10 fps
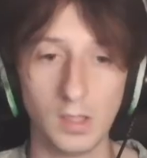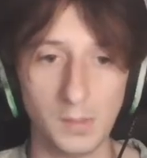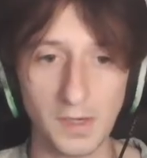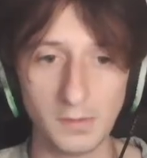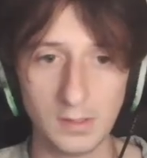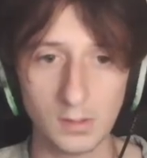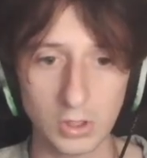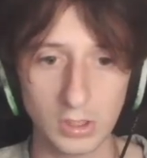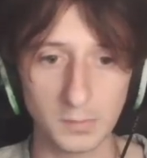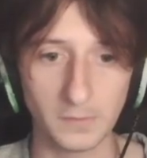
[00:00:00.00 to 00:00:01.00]
Apparently no
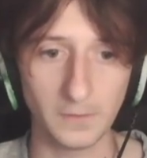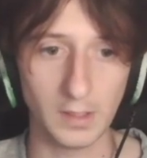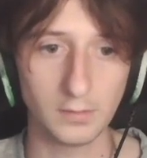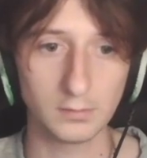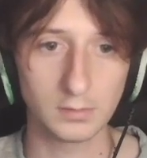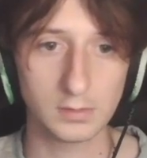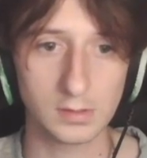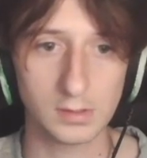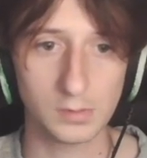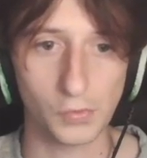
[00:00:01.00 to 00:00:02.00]
achievement for that.
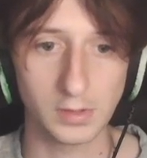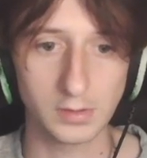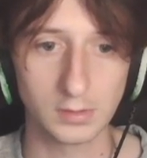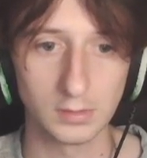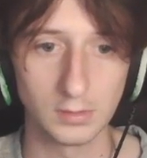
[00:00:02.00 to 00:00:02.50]
That's a surprise.